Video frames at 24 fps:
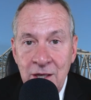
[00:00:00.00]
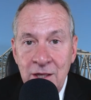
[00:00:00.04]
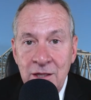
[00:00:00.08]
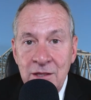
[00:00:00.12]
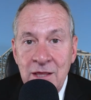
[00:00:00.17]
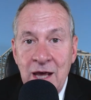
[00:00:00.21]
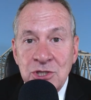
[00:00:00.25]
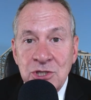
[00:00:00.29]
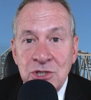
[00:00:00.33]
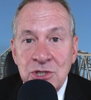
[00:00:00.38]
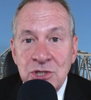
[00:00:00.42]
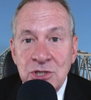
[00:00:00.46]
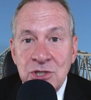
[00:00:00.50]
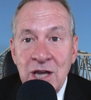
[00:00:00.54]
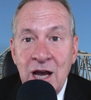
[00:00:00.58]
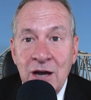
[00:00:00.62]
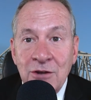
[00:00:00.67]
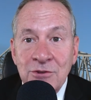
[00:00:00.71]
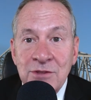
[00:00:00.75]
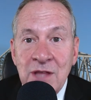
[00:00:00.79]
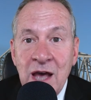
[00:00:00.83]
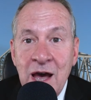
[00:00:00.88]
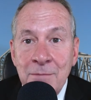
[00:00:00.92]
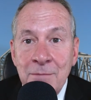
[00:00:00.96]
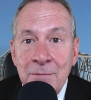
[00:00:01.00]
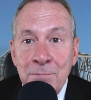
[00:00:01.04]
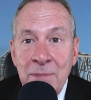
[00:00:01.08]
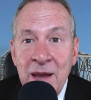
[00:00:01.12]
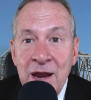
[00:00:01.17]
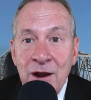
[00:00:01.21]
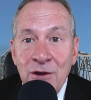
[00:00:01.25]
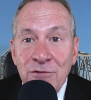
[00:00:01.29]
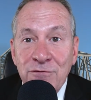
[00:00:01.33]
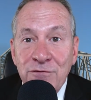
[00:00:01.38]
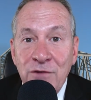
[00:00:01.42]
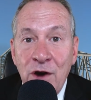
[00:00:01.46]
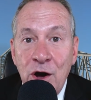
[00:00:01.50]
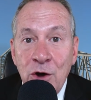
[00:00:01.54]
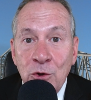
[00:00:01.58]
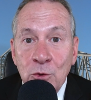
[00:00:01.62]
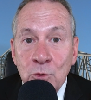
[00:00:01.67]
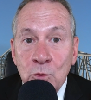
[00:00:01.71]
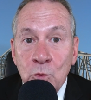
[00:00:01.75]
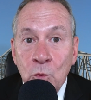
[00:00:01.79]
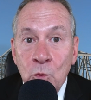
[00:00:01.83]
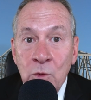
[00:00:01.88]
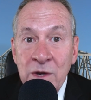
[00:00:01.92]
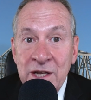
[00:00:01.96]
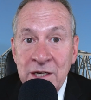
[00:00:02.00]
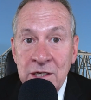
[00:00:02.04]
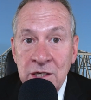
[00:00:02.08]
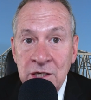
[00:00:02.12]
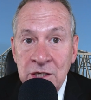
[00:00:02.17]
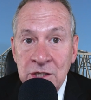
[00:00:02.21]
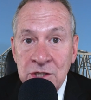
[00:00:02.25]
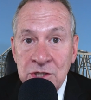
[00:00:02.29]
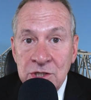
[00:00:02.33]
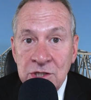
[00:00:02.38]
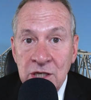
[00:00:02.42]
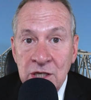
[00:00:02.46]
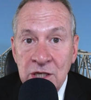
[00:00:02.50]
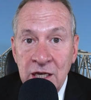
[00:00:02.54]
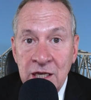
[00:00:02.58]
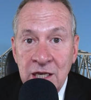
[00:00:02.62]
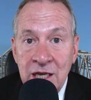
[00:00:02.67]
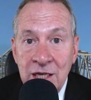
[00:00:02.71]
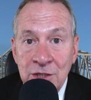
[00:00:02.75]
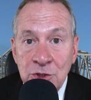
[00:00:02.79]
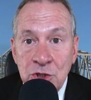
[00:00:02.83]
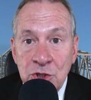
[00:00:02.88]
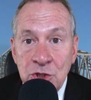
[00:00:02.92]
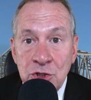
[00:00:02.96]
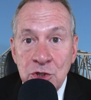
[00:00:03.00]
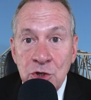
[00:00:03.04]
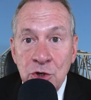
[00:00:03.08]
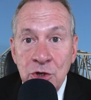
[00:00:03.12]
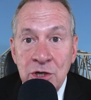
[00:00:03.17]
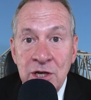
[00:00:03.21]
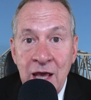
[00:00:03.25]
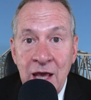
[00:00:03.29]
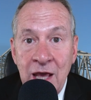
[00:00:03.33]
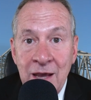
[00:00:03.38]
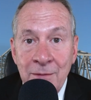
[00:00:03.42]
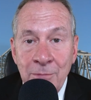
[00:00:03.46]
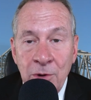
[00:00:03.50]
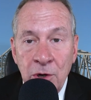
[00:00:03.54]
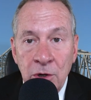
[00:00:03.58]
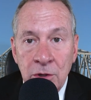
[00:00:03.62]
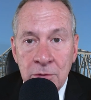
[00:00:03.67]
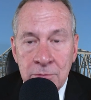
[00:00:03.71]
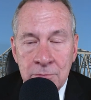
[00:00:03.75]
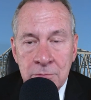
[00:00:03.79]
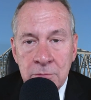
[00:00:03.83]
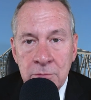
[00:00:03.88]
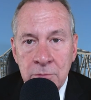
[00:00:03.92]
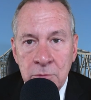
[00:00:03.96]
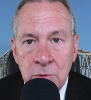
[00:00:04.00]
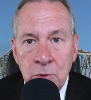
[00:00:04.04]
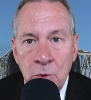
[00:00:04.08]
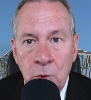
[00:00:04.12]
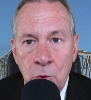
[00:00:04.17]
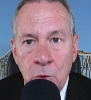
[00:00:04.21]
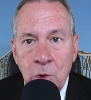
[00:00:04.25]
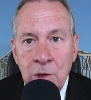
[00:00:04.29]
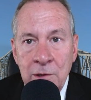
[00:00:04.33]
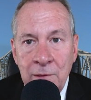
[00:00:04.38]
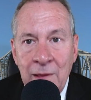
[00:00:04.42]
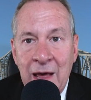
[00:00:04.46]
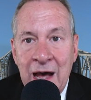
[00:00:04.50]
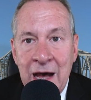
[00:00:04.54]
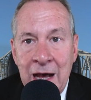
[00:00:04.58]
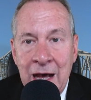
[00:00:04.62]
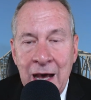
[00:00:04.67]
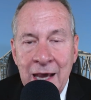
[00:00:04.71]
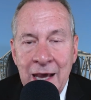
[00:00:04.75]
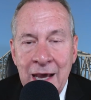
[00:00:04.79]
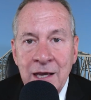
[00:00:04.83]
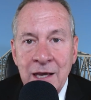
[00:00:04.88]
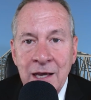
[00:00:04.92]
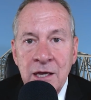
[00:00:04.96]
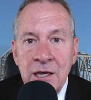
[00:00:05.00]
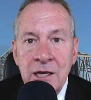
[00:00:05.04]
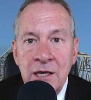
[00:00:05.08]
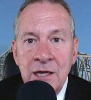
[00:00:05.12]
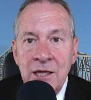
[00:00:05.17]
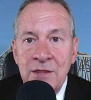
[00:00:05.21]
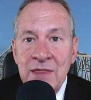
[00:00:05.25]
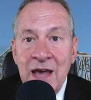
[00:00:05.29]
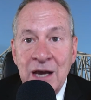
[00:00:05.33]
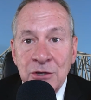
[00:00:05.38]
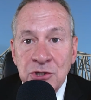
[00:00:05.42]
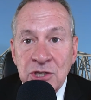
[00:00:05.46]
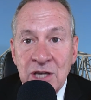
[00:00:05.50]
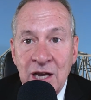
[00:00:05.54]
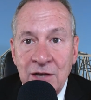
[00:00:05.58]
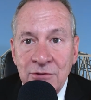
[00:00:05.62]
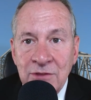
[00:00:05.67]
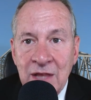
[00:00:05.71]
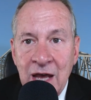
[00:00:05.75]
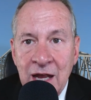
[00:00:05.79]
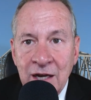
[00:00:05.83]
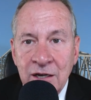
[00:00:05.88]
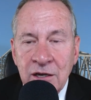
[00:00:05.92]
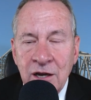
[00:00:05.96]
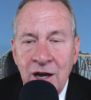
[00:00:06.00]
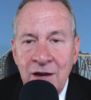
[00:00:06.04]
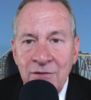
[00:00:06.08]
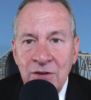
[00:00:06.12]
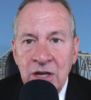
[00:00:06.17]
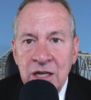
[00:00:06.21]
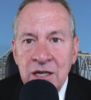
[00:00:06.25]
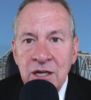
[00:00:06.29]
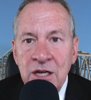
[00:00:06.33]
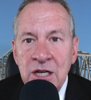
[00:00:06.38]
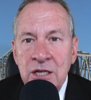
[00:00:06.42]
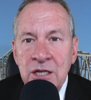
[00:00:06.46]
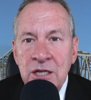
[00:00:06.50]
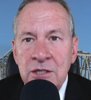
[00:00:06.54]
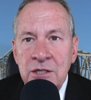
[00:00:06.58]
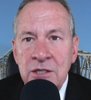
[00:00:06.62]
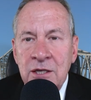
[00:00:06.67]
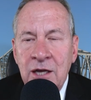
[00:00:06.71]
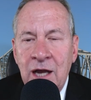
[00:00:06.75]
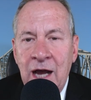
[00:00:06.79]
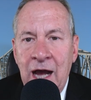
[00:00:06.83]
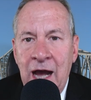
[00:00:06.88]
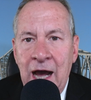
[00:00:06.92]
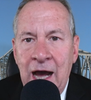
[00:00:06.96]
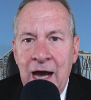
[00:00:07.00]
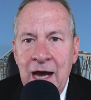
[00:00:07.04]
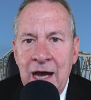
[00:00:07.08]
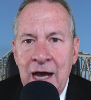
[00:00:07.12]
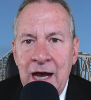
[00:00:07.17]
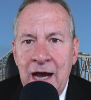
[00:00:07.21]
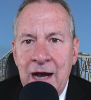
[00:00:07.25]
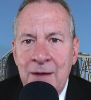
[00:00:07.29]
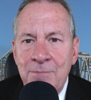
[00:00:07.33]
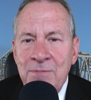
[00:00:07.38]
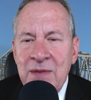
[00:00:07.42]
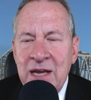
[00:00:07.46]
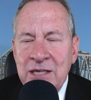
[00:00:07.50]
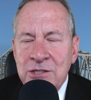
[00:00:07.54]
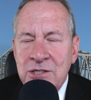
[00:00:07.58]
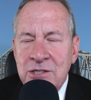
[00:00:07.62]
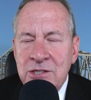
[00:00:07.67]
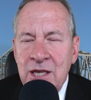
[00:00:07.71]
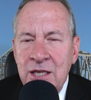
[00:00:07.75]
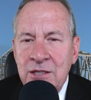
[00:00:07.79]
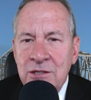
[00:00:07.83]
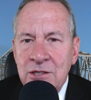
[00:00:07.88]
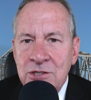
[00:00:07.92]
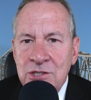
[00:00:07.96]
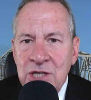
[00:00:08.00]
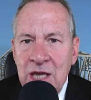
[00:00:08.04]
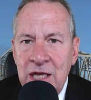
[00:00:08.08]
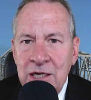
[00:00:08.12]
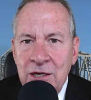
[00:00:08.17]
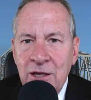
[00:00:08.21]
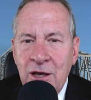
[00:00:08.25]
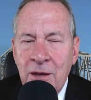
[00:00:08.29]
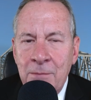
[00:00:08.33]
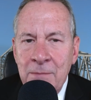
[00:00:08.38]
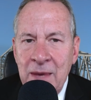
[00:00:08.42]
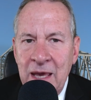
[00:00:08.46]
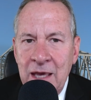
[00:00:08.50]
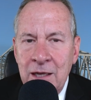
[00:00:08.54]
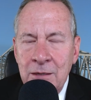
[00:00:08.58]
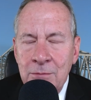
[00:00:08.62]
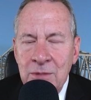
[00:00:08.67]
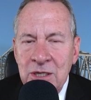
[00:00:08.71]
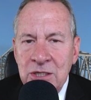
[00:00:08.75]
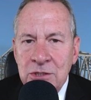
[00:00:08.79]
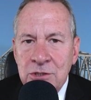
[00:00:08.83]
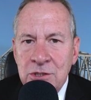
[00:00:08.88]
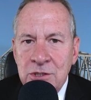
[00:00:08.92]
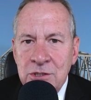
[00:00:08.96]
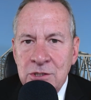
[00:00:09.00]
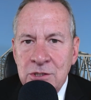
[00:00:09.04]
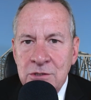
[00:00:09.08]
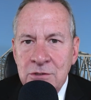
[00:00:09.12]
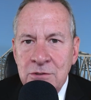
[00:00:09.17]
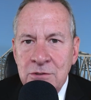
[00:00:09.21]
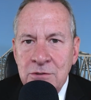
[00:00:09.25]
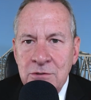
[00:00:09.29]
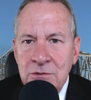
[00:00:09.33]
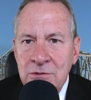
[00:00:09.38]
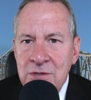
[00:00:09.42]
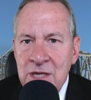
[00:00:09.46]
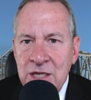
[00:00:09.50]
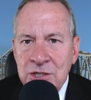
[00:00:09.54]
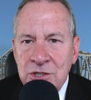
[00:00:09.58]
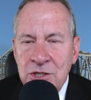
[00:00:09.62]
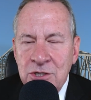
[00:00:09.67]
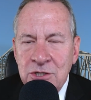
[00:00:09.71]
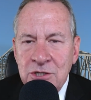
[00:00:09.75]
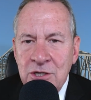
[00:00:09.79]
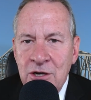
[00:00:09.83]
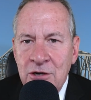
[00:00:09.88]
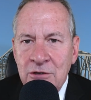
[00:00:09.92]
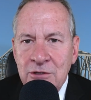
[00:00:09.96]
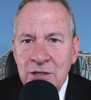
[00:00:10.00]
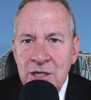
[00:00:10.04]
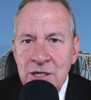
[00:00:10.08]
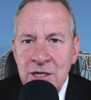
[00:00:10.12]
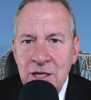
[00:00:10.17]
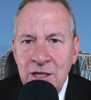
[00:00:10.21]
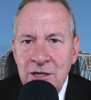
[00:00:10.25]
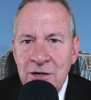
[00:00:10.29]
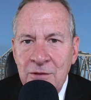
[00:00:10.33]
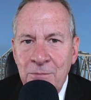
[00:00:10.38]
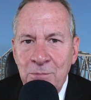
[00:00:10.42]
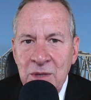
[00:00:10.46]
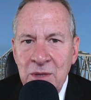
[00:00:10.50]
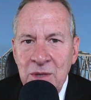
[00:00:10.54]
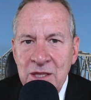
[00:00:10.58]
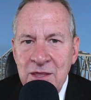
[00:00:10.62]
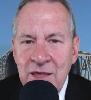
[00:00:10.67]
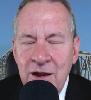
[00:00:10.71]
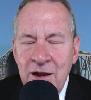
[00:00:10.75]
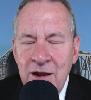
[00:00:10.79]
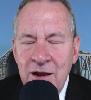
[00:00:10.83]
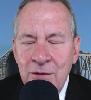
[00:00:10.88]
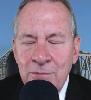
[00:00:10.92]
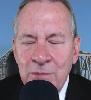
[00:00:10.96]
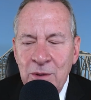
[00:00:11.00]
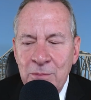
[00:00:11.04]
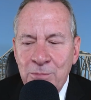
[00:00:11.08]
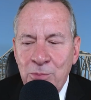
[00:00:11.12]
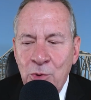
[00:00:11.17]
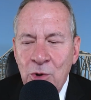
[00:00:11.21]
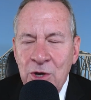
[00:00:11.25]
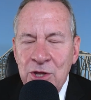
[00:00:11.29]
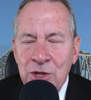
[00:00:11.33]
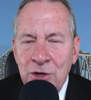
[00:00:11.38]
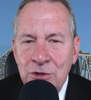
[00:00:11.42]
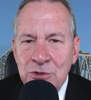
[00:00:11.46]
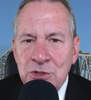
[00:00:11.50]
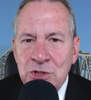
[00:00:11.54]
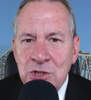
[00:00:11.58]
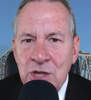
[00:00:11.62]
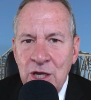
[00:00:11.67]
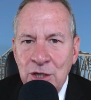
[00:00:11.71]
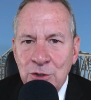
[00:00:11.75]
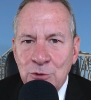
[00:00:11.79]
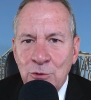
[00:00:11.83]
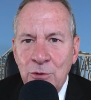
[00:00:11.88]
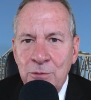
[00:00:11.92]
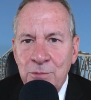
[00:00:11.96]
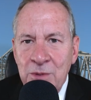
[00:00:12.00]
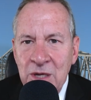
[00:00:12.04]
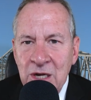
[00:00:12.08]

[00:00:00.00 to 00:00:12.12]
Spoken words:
Thou shalt not bear false witness against your neighbor or lie. And thou shalt not covet. I'm not saying the Ten Commandments necessarily need to be there, but boy, those things would be